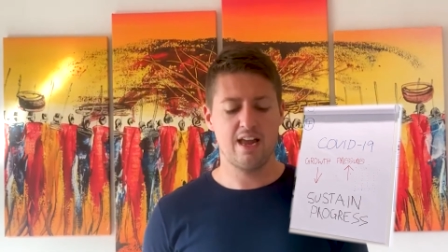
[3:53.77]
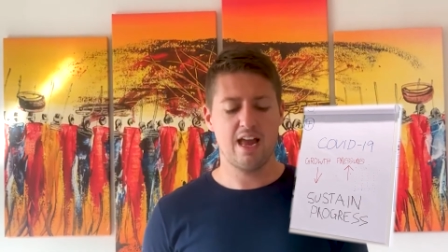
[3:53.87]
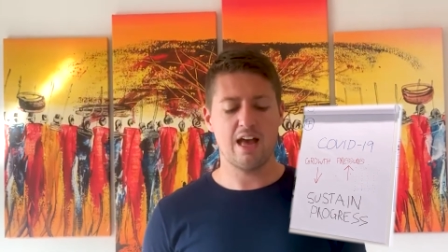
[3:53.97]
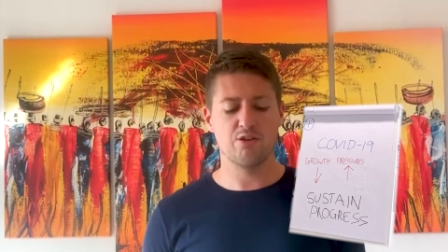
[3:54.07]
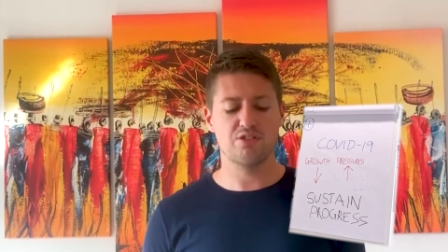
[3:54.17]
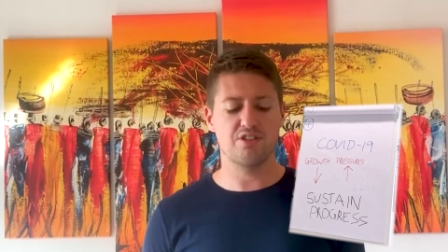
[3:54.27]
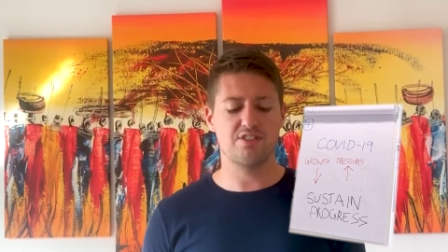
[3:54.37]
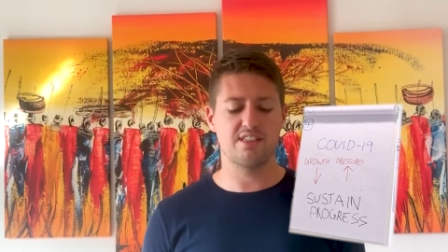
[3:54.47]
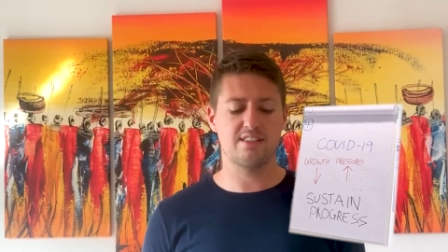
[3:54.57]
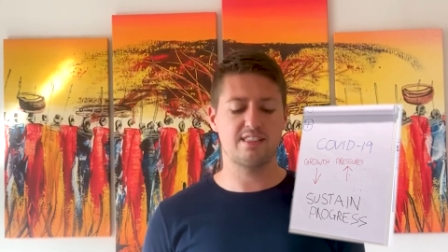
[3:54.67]
and also
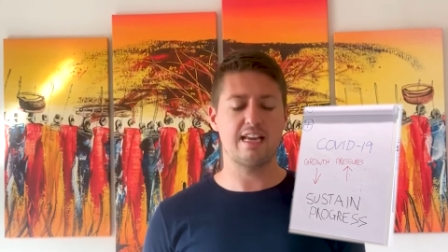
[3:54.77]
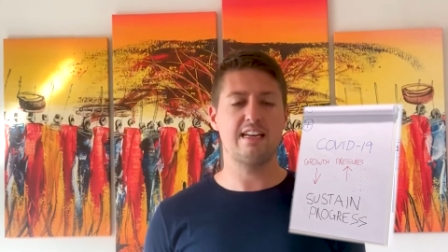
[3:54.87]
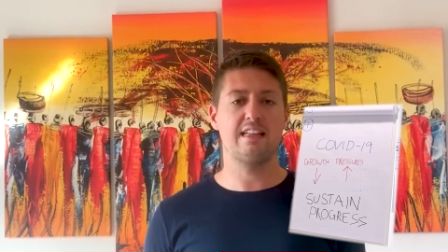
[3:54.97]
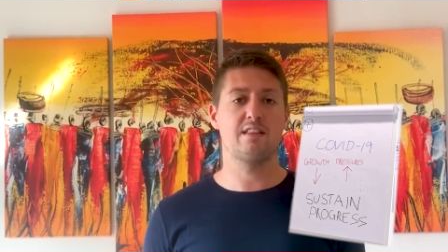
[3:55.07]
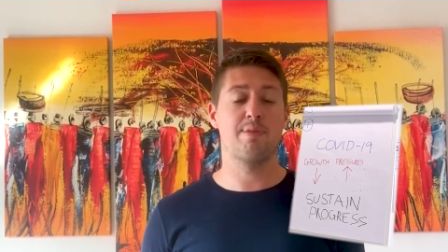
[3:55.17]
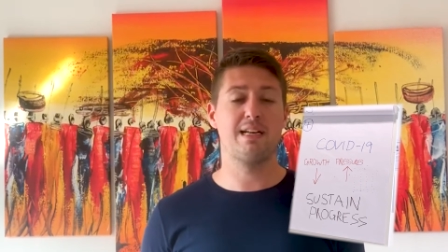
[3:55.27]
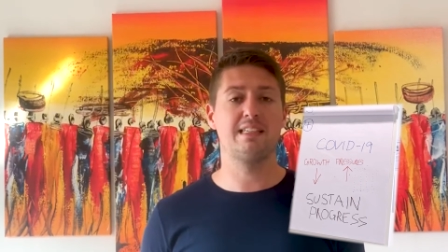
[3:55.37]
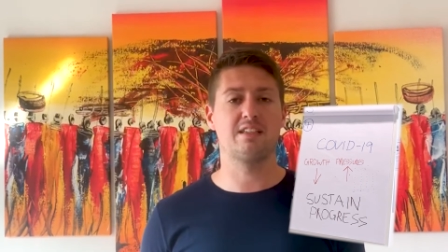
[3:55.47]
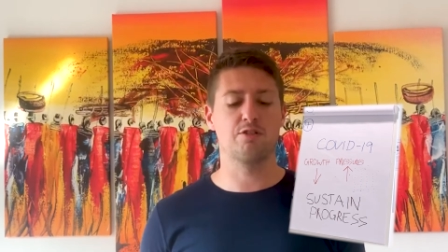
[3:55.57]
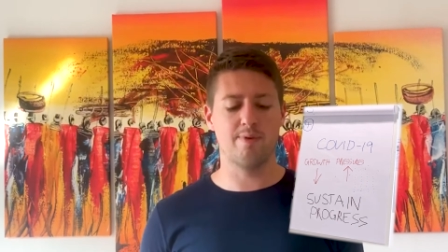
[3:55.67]
sustaining the
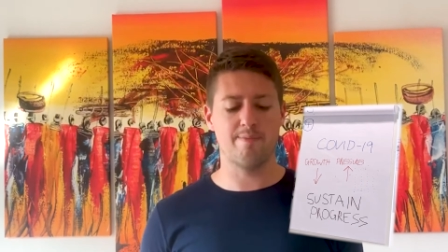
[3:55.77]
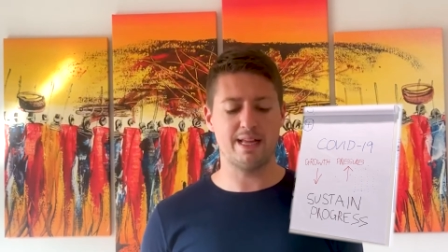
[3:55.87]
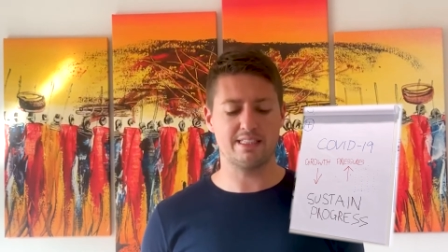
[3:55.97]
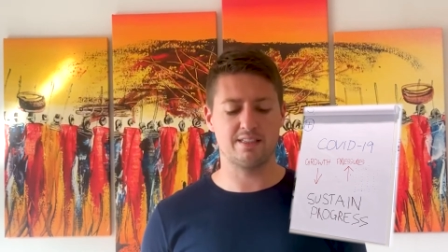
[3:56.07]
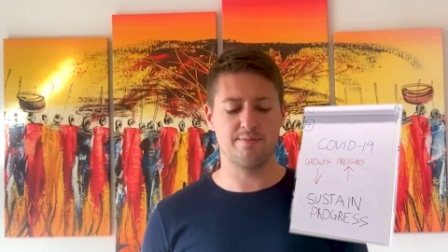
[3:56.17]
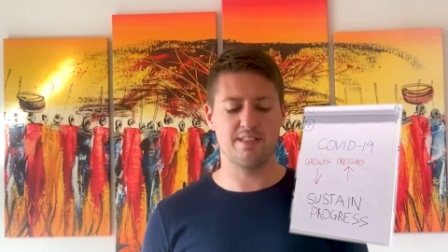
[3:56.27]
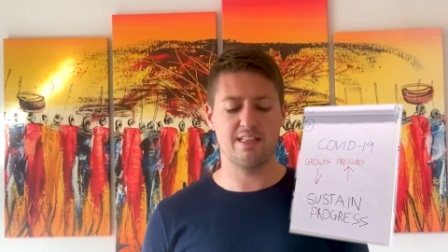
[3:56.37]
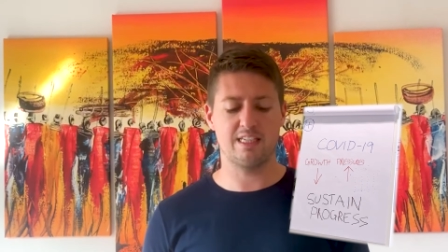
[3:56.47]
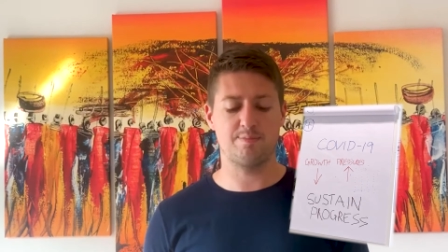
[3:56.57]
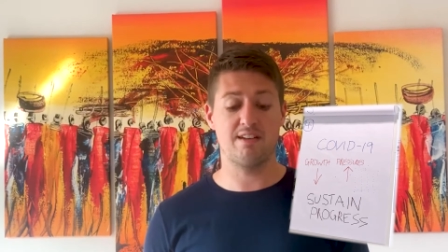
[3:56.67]
political momentum that
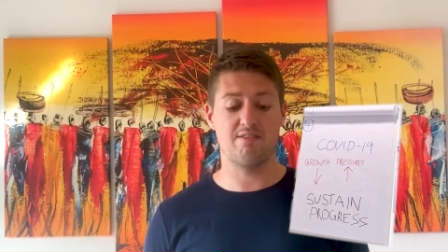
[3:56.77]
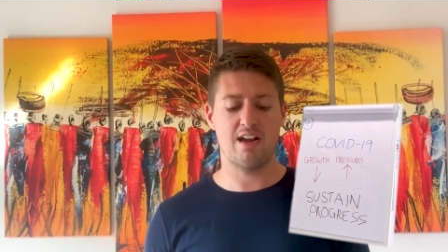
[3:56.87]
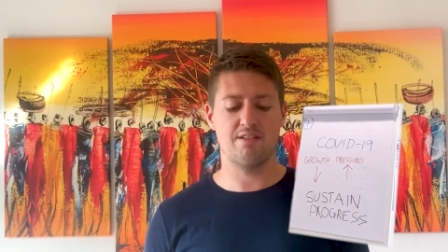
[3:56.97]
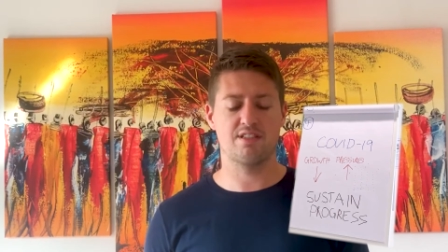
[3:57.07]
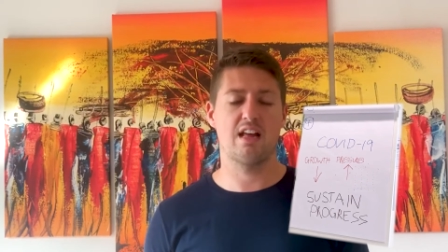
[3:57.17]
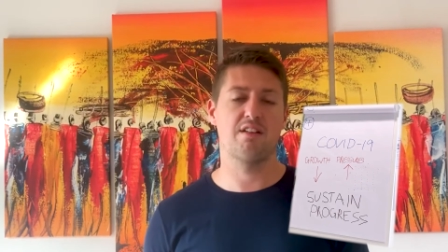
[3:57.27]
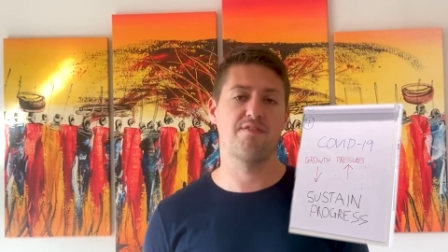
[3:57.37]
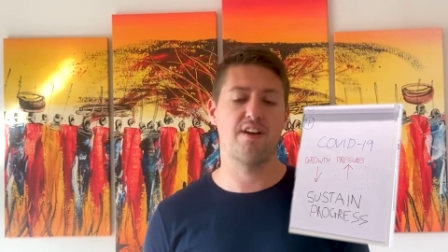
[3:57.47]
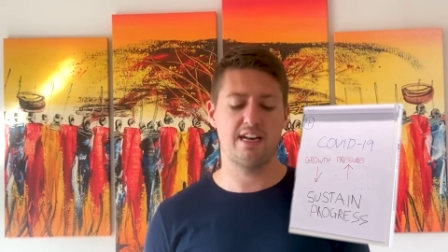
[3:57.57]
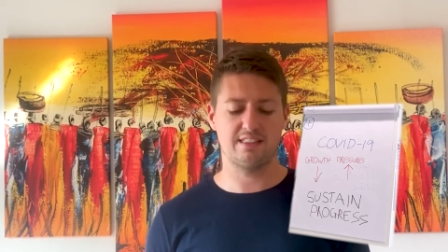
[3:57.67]
there's been around health
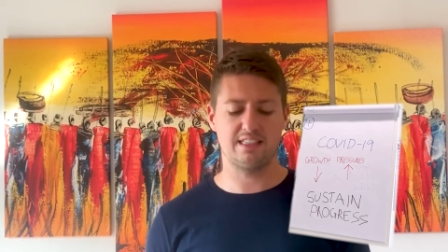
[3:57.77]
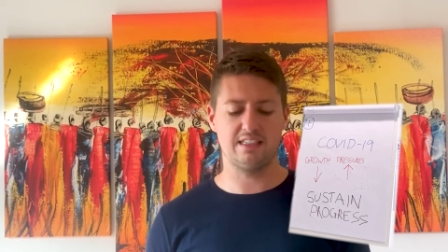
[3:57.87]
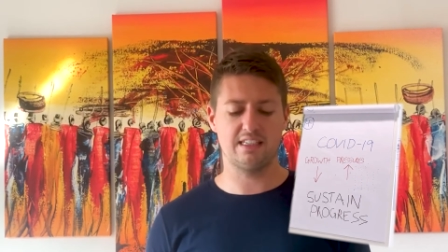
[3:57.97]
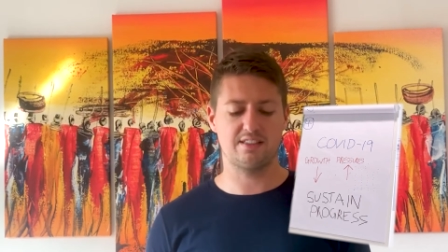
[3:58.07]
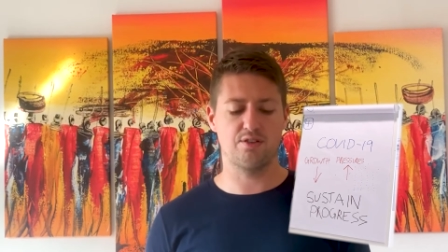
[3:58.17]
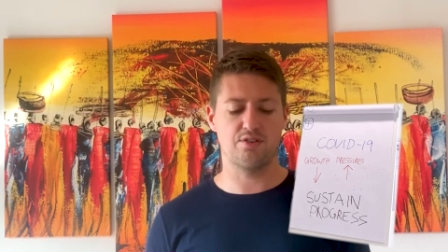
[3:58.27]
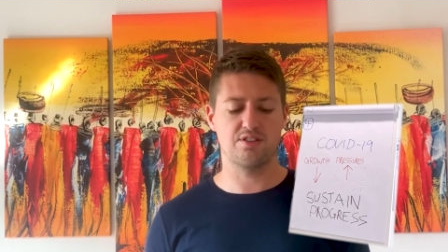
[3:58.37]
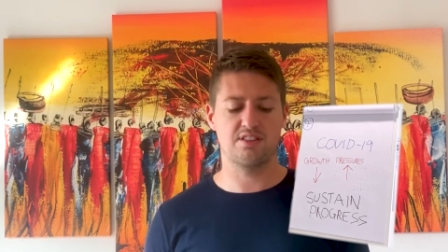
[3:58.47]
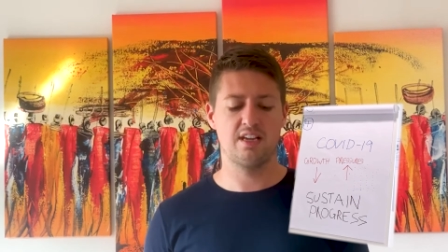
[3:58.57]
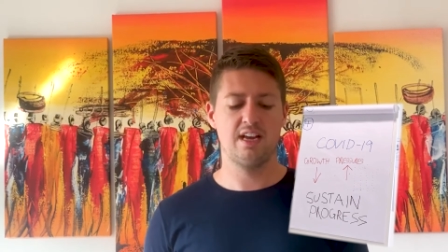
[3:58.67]
financing
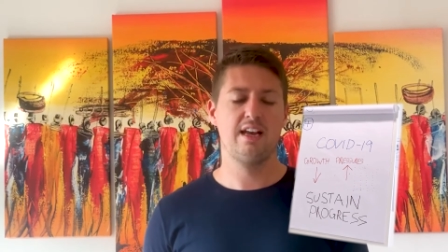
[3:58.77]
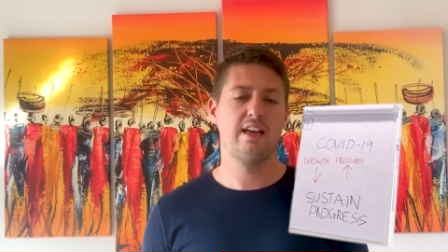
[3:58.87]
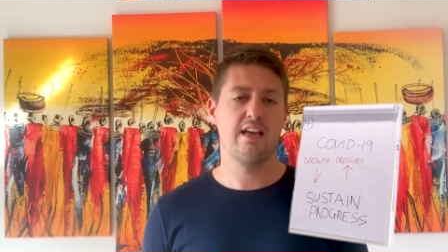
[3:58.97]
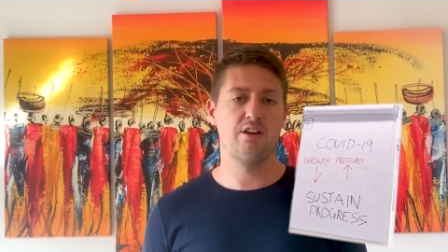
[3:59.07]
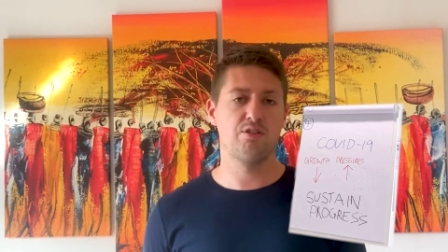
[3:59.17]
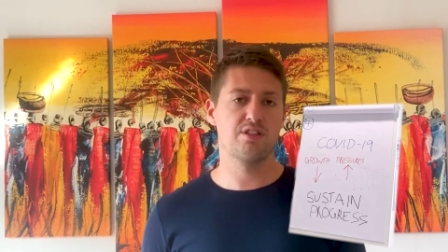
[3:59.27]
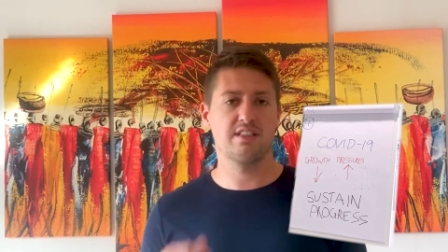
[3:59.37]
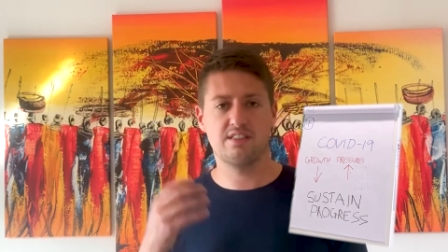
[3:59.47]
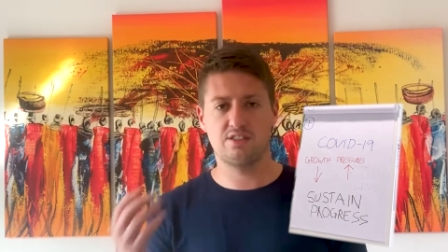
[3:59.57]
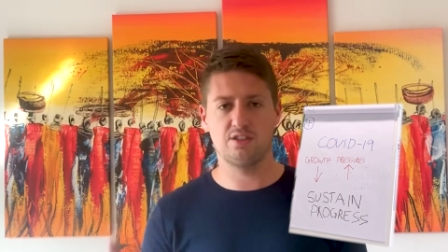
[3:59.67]
discourse in
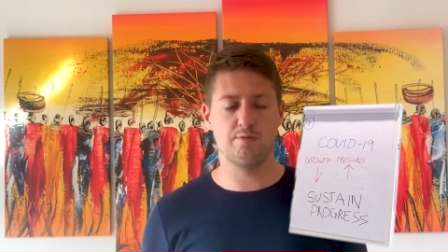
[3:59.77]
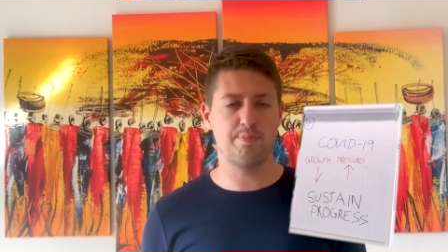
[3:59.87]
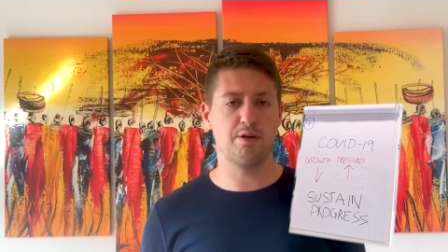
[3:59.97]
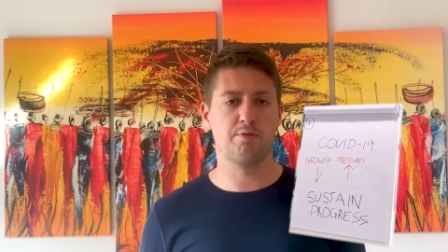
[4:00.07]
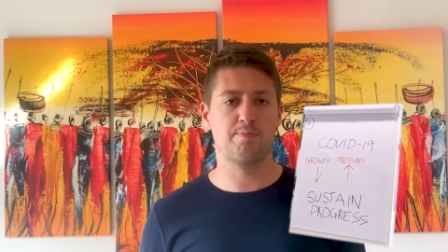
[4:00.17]
order to build